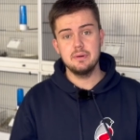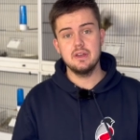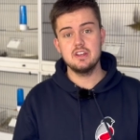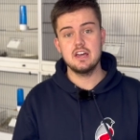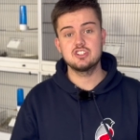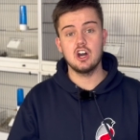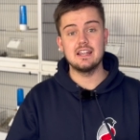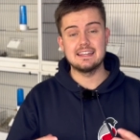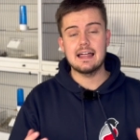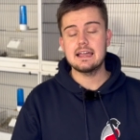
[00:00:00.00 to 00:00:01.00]
bird has got
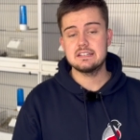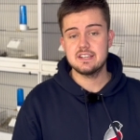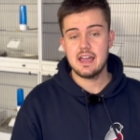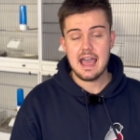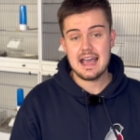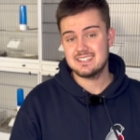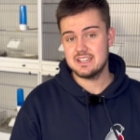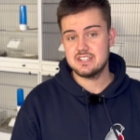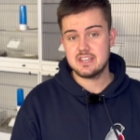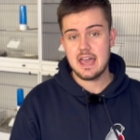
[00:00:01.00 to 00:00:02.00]
lighter as
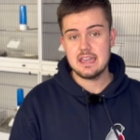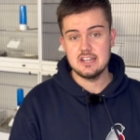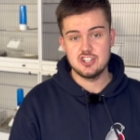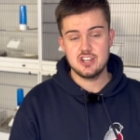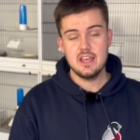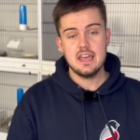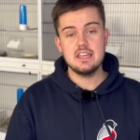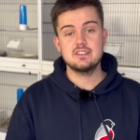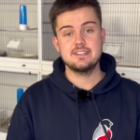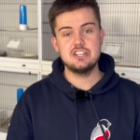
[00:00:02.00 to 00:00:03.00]
it's aged,
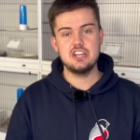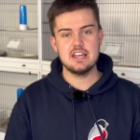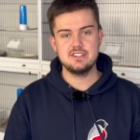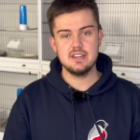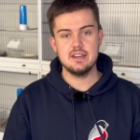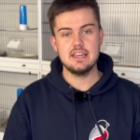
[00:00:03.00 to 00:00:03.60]
it's suggesting